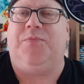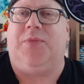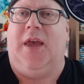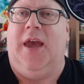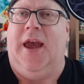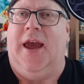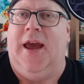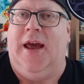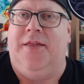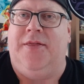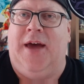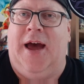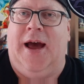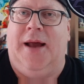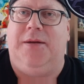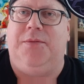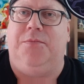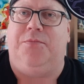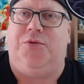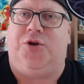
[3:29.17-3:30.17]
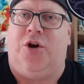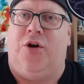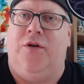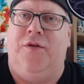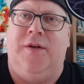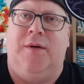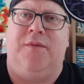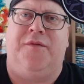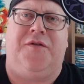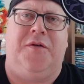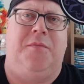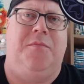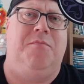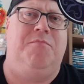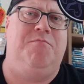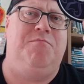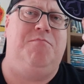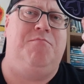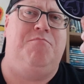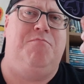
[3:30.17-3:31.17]
And that turned them from
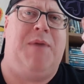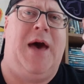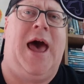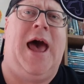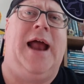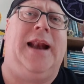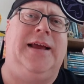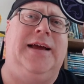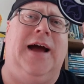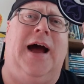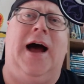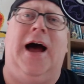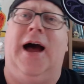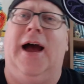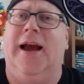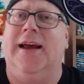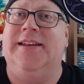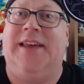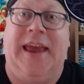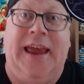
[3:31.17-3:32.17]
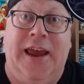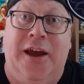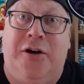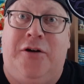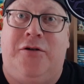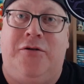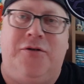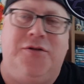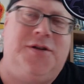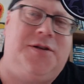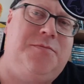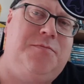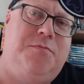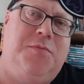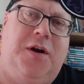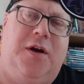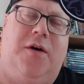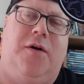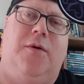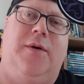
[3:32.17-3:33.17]
bad guys, heels,
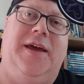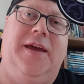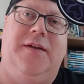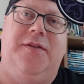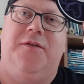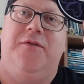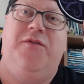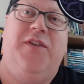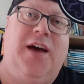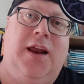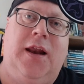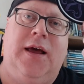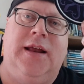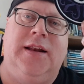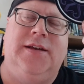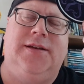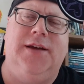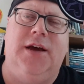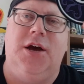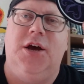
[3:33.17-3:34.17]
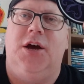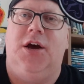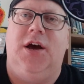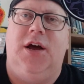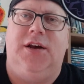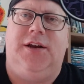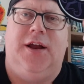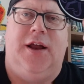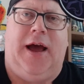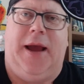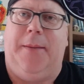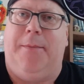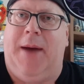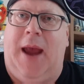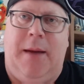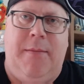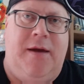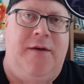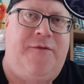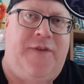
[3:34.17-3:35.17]
you know, the villains, to like
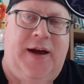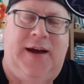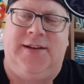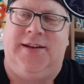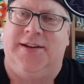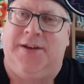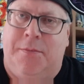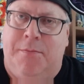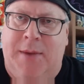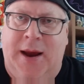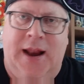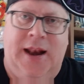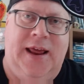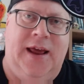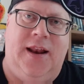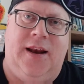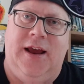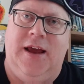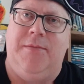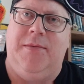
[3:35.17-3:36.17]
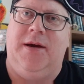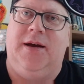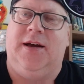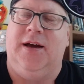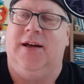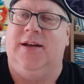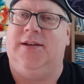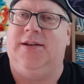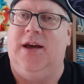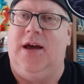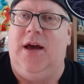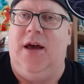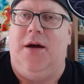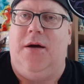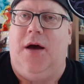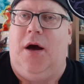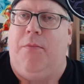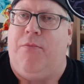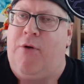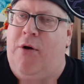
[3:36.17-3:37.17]
baby faces immediately because
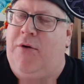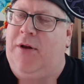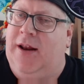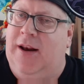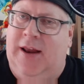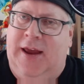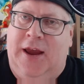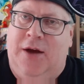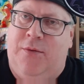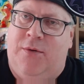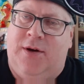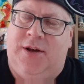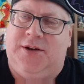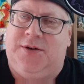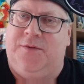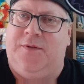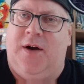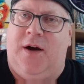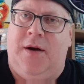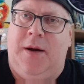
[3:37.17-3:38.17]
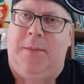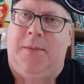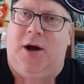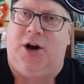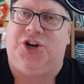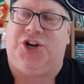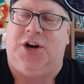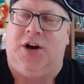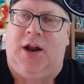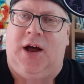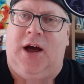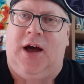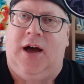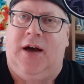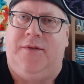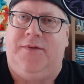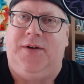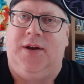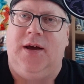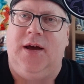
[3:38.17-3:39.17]
Brody Lee was very much
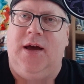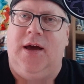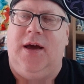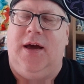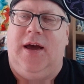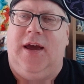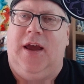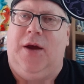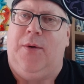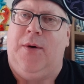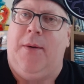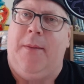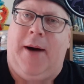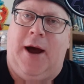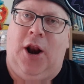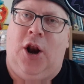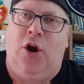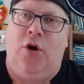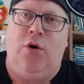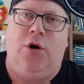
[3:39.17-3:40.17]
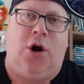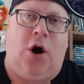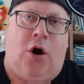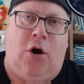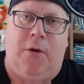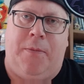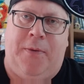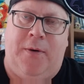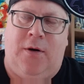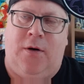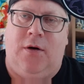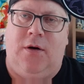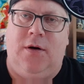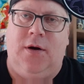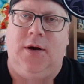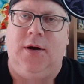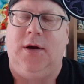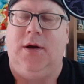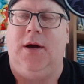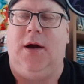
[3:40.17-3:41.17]
loved. He went by Luke
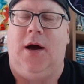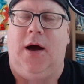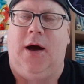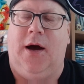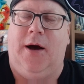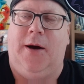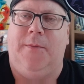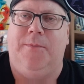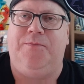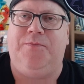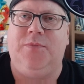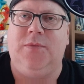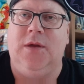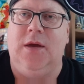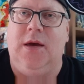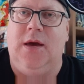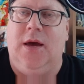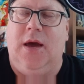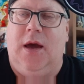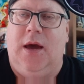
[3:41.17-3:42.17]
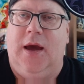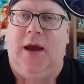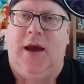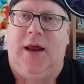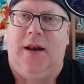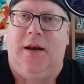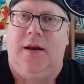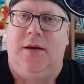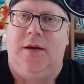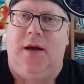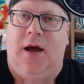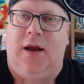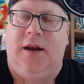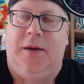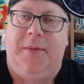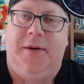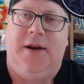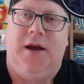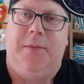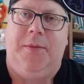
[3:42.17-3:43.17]
Harper in
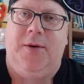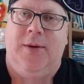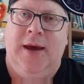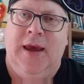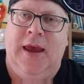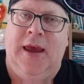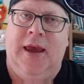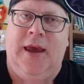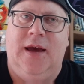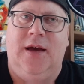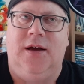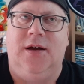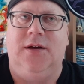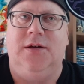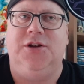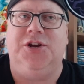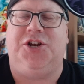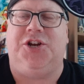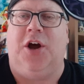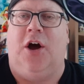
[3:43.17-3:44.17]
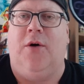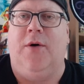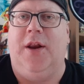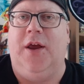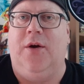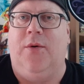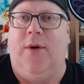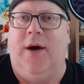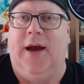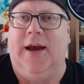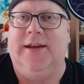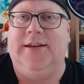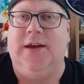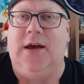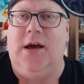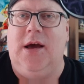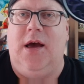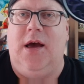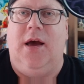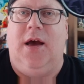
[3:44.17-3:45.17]
WWE. So, anyways,
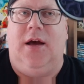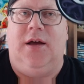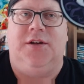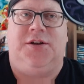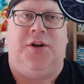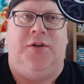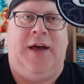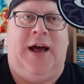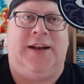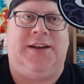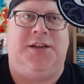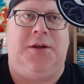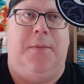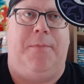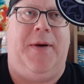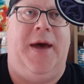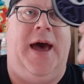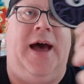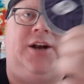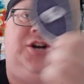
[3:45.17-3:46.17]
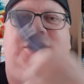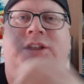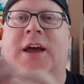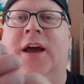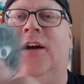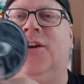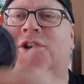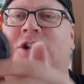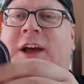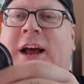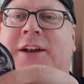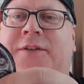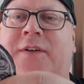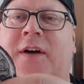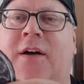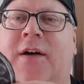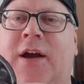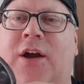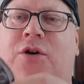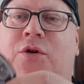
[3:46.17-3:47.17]
so that's the patch there. So that's
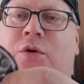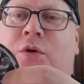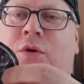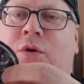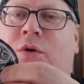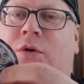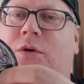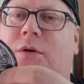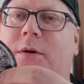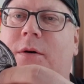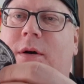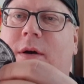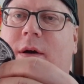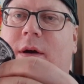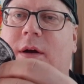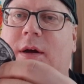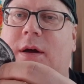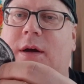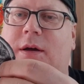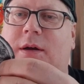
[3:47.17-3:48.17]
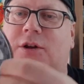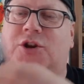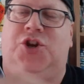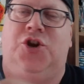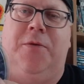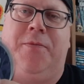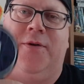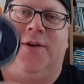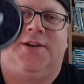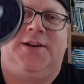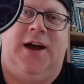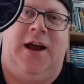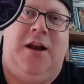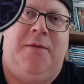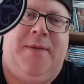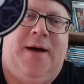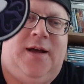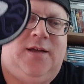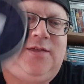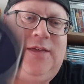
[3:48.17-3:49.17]
very cool. Super excited
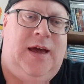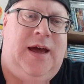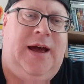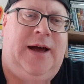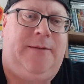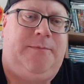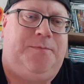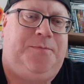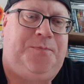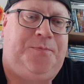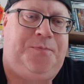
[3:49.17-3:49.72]
about that.